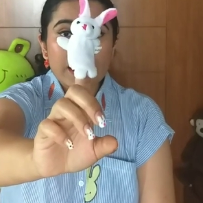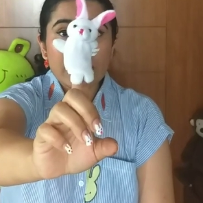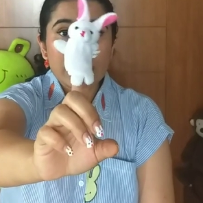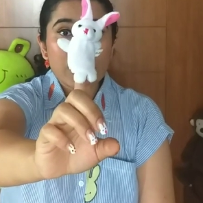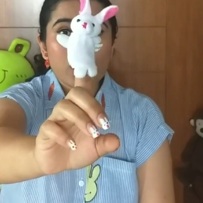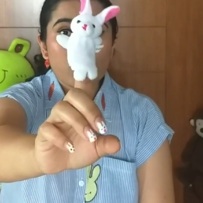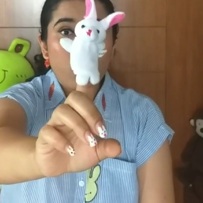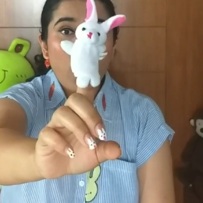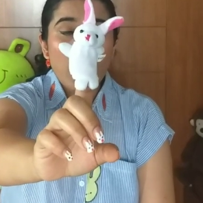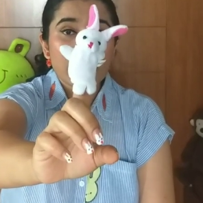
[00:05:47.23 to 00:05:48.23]
this is
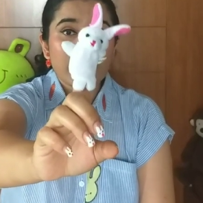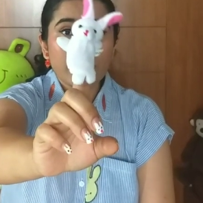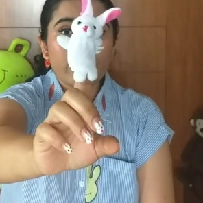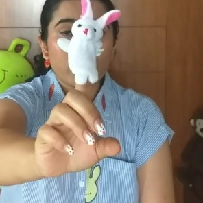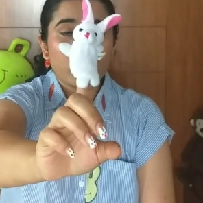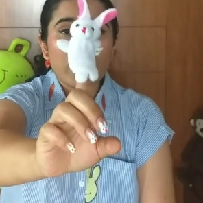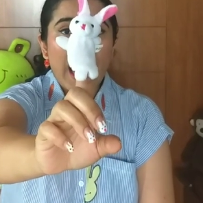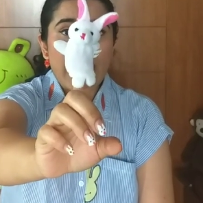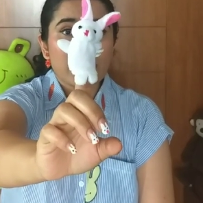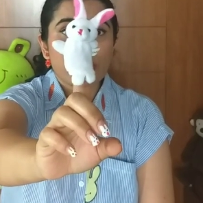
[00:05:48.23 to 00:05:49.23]
what the
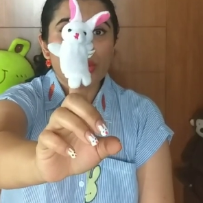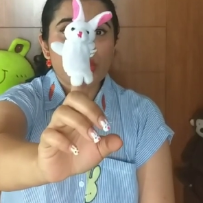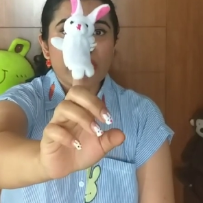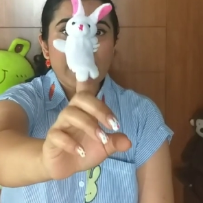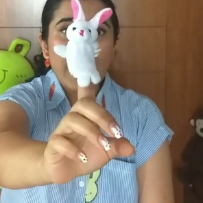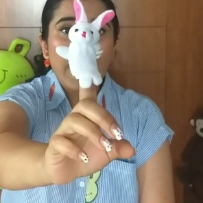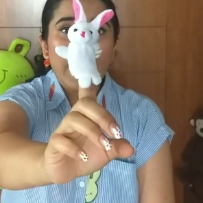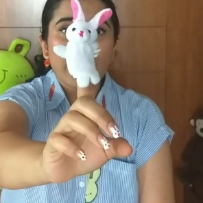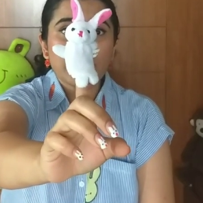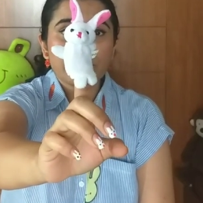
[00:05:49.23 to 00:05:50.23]
moon has to
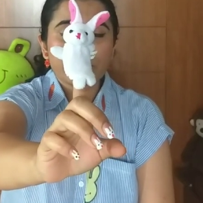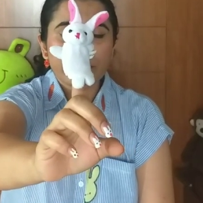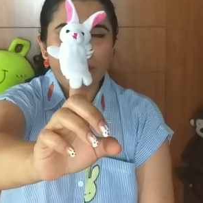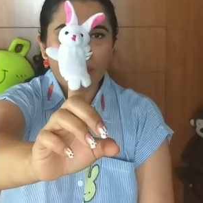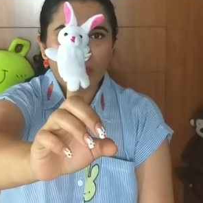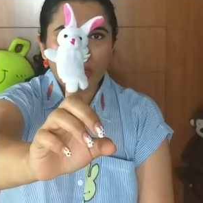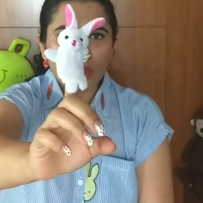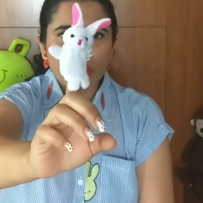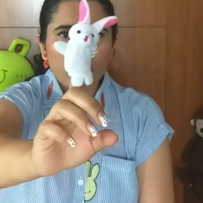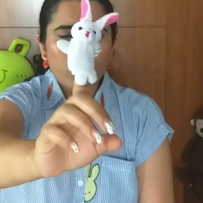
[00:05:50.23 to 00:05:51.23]
say.
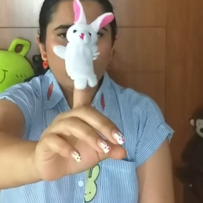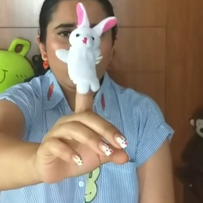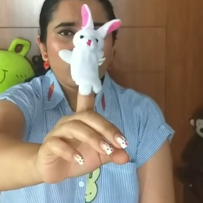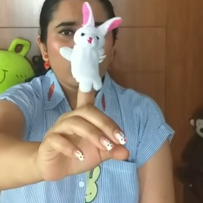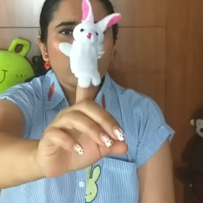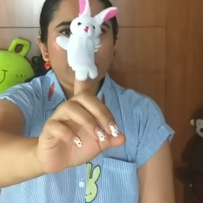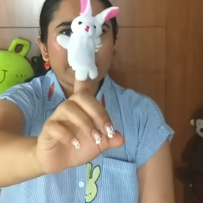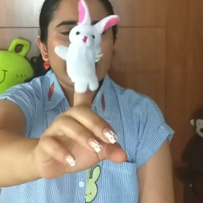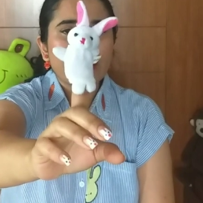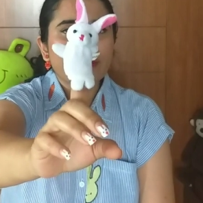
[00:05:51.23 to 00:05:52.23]

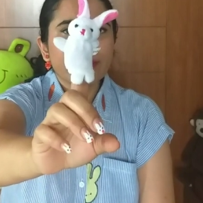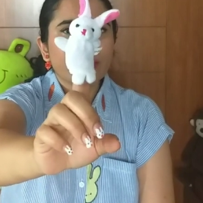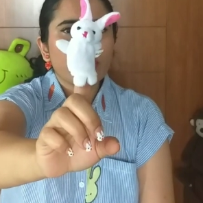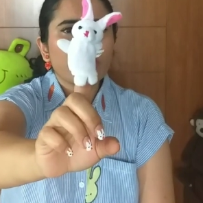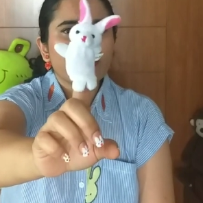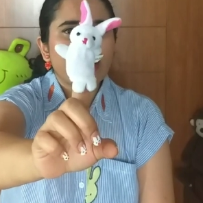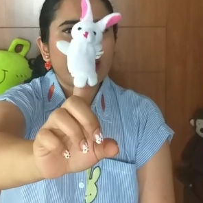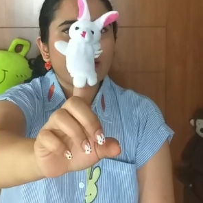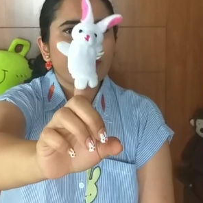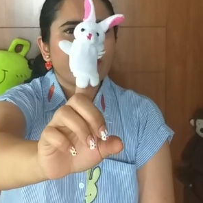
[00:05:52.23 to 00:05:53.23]
Oh, King
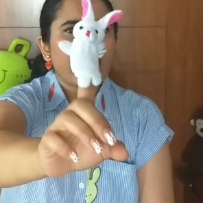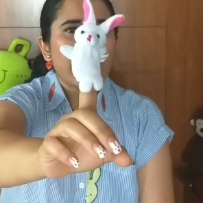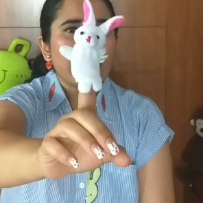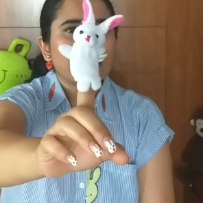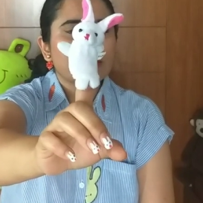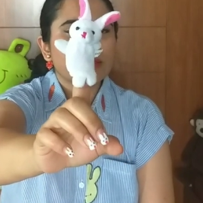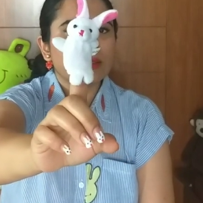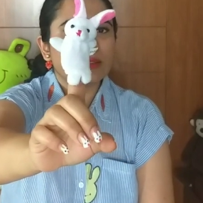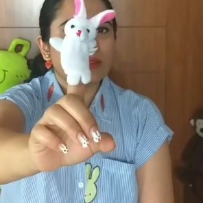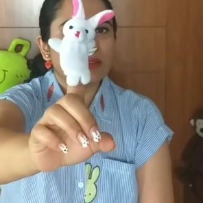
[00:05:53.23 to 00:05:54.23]

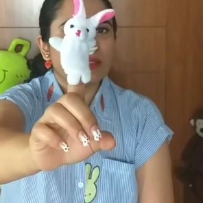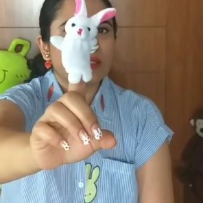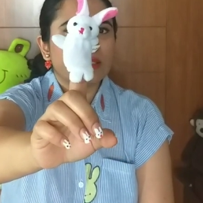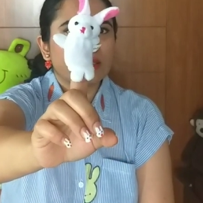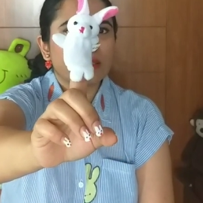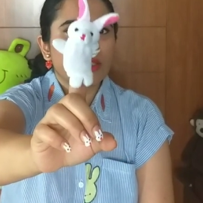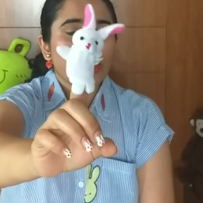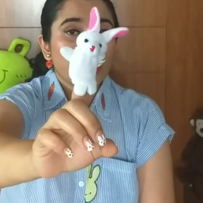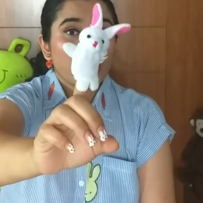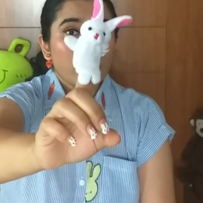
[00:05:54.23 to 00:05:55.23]
of Elephants,
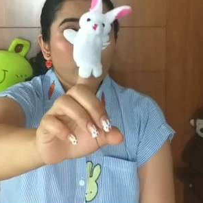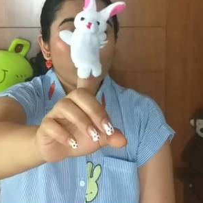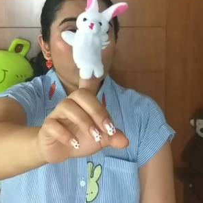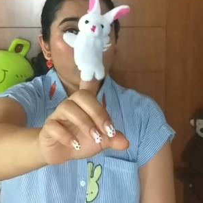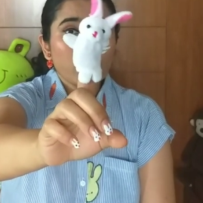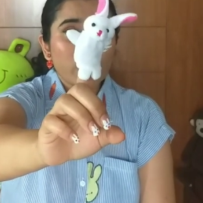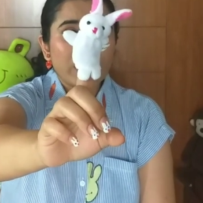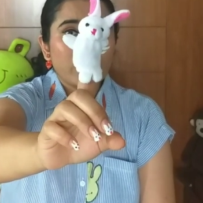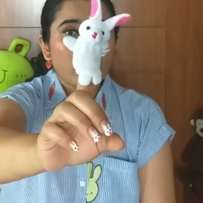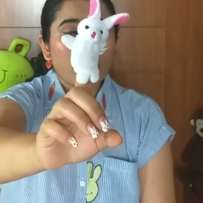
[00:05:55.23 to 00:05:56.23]
you
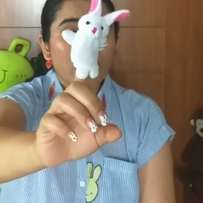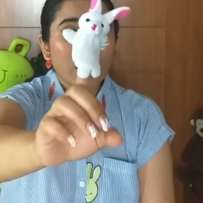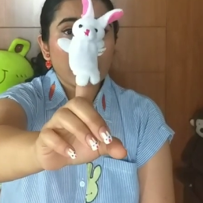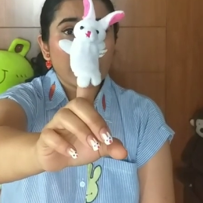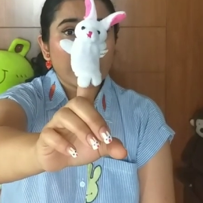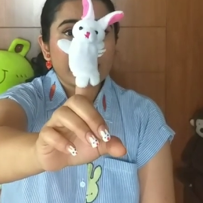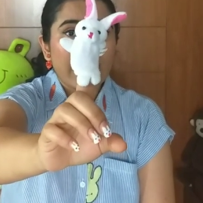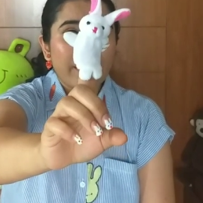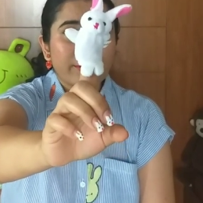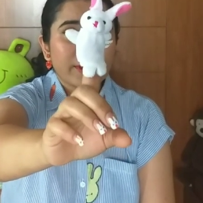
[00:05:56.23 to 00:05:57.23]
with your
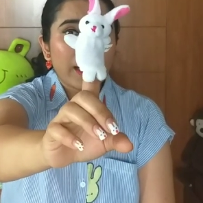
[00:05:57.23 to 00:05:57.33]
herd have